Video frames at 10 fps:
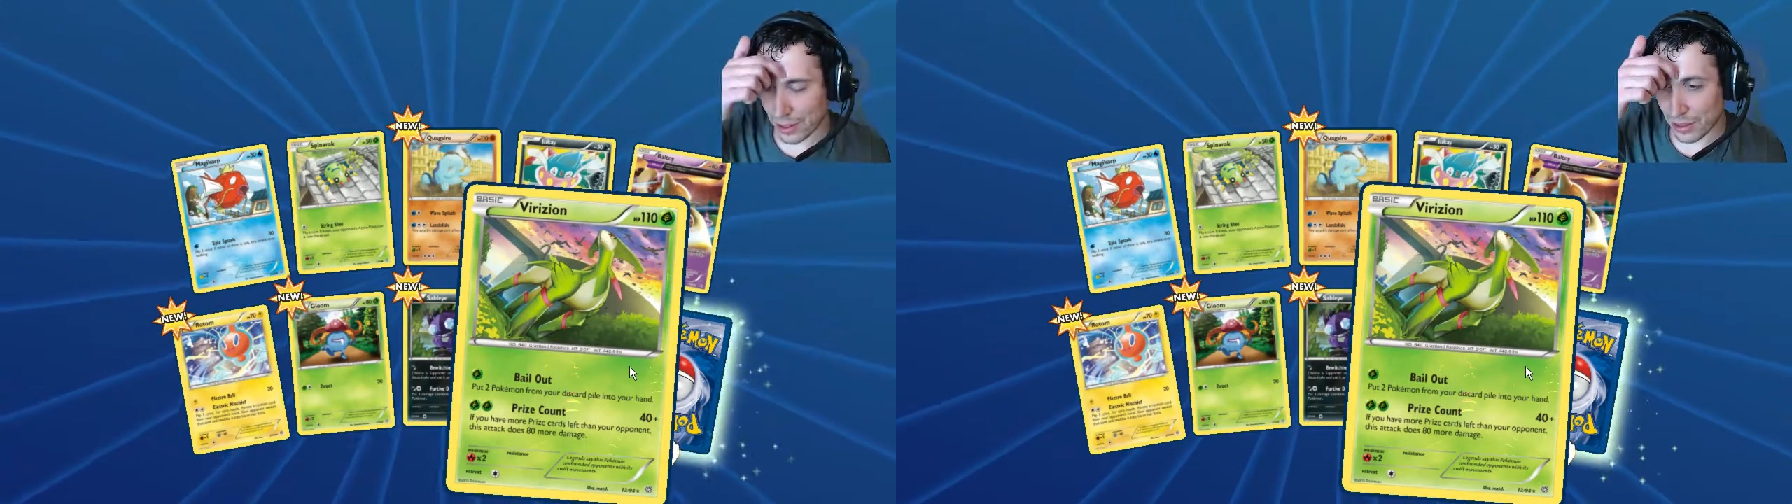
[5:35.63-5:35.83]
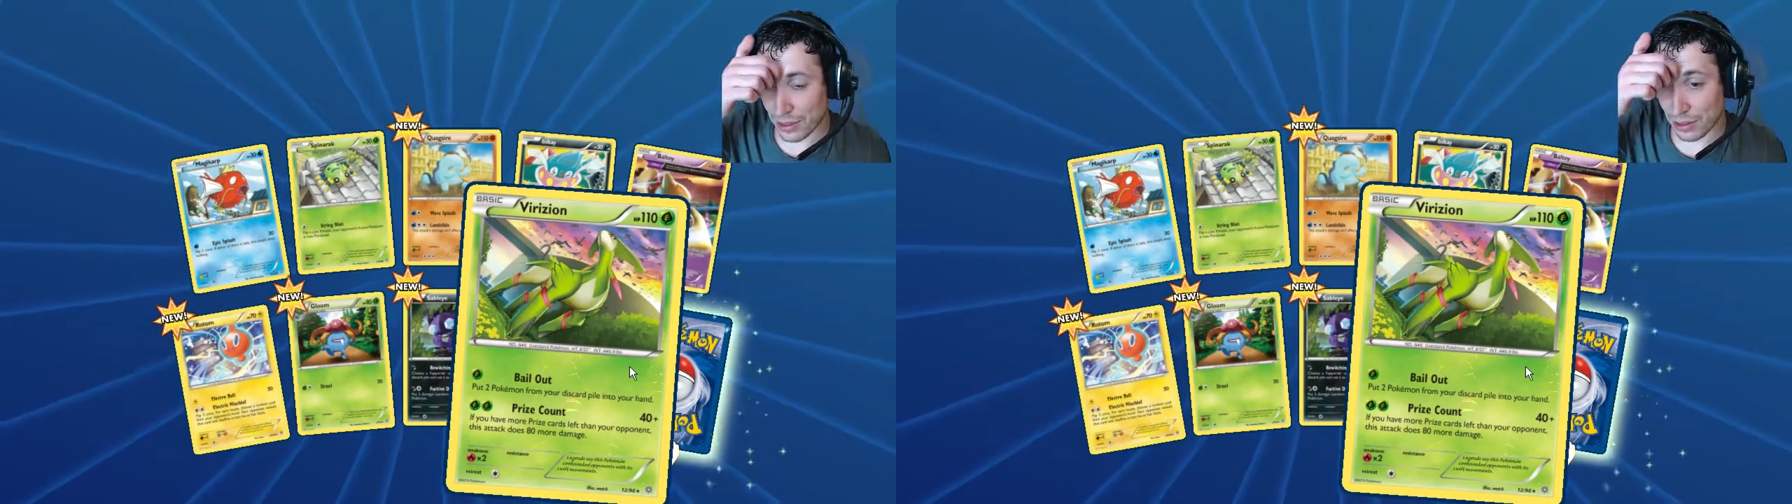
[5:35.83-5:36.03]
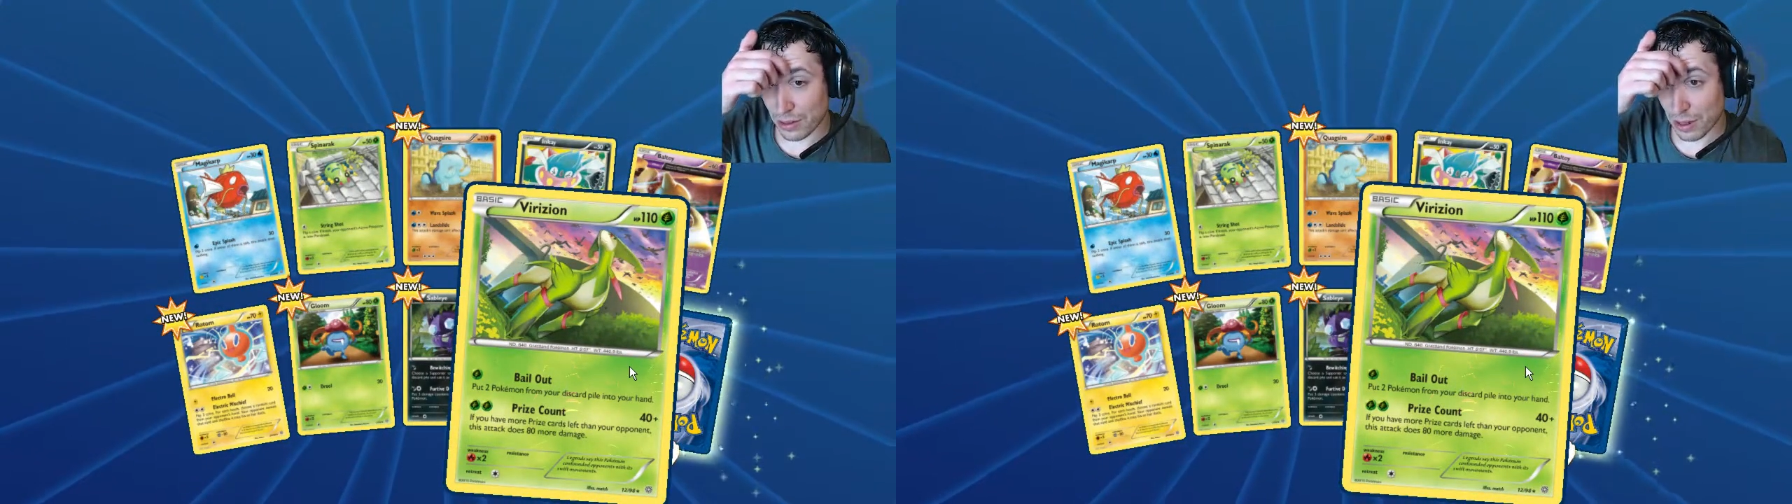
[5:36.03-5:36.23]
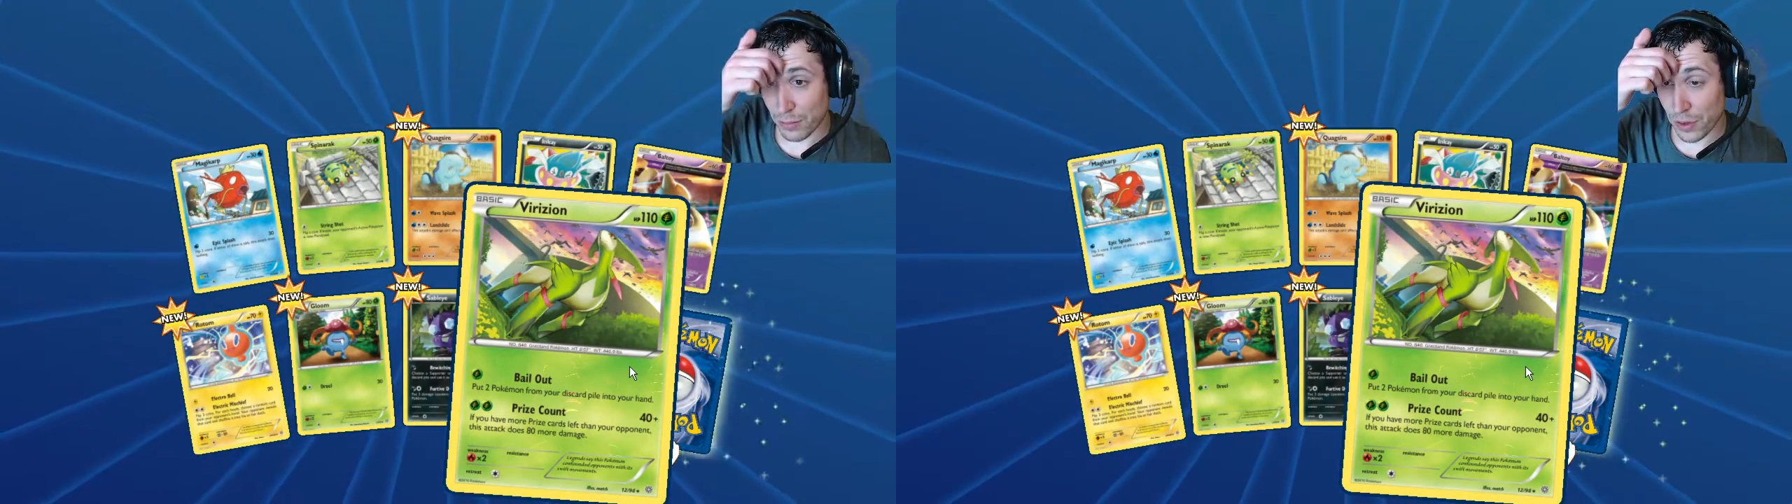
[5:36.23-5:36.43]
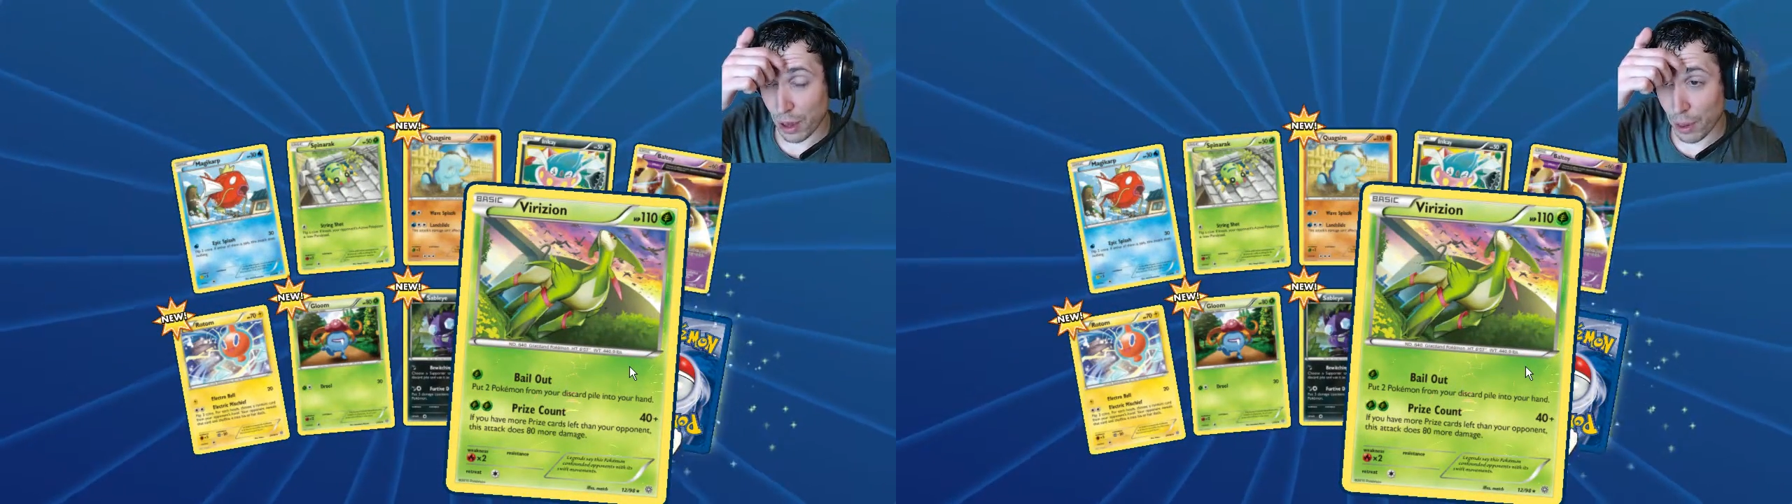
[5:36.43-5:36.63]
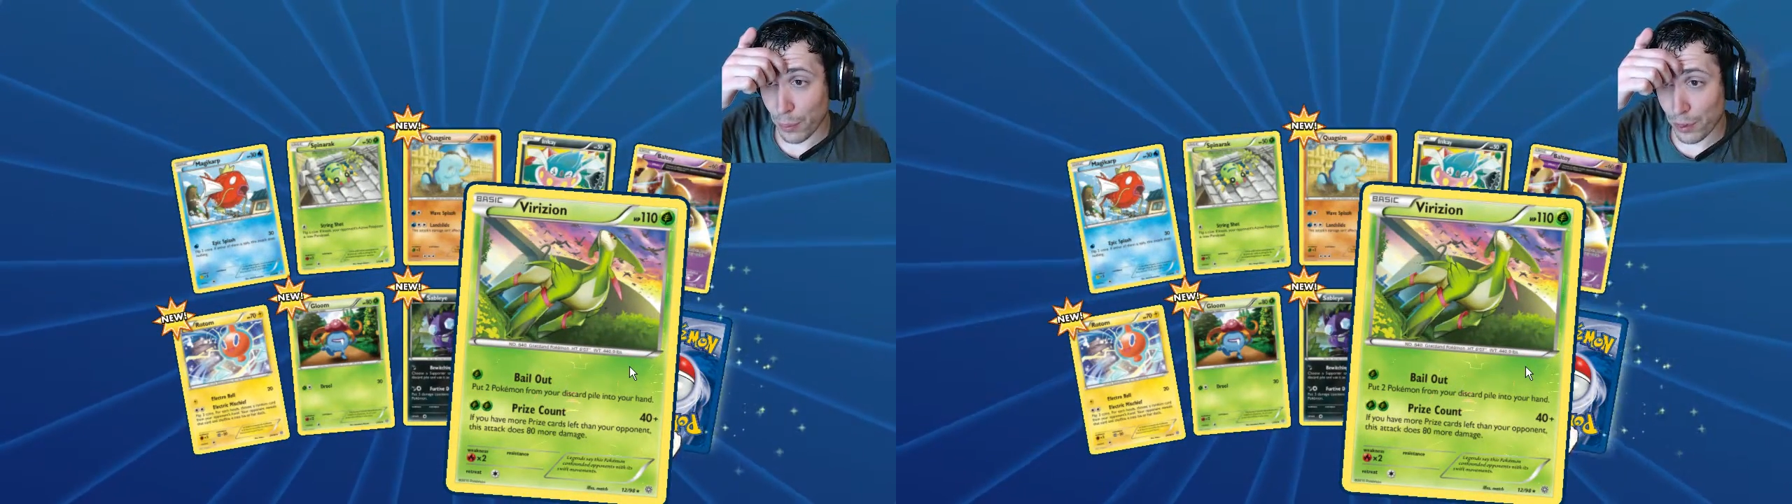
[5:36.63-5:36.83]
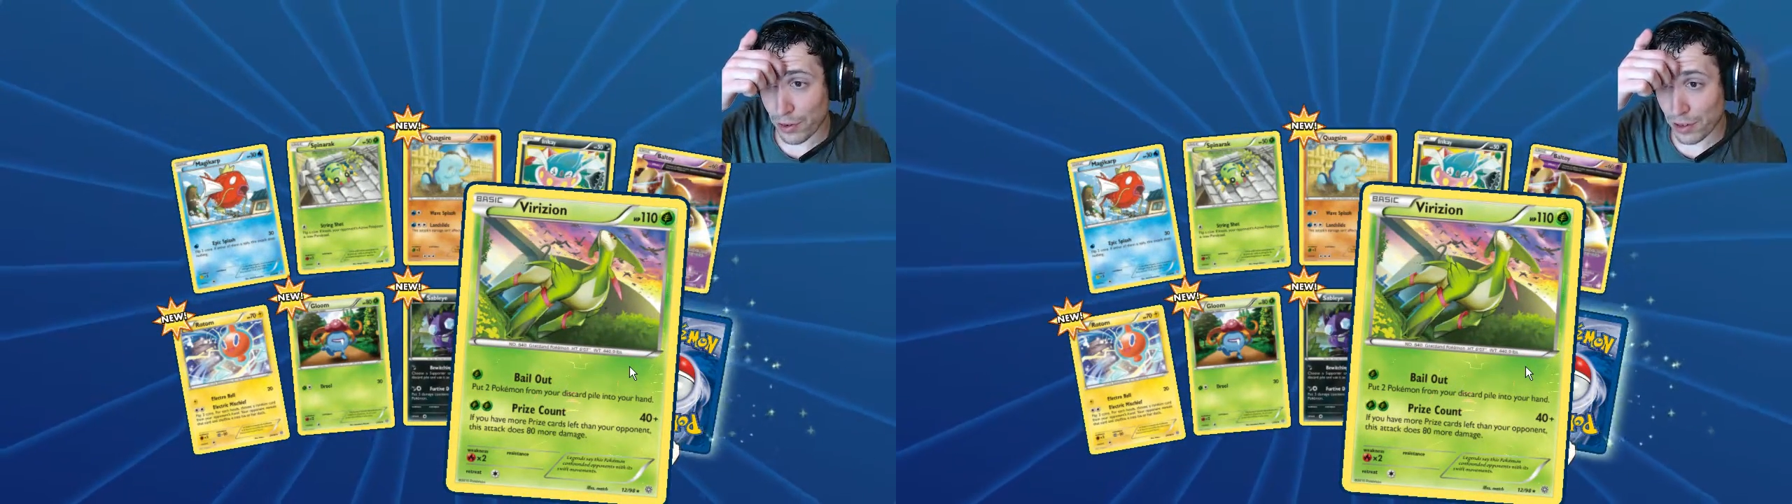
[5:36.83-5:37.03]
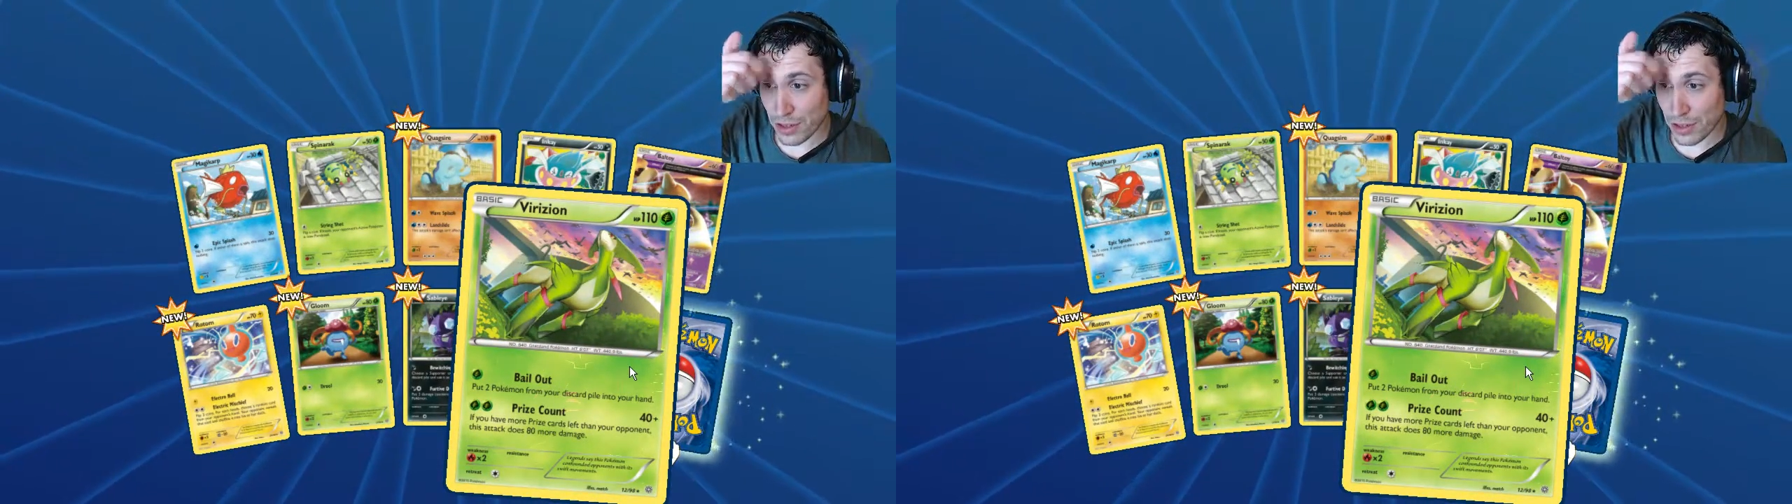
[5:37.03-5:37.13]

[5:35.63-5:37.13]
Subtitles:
Oh, I apologise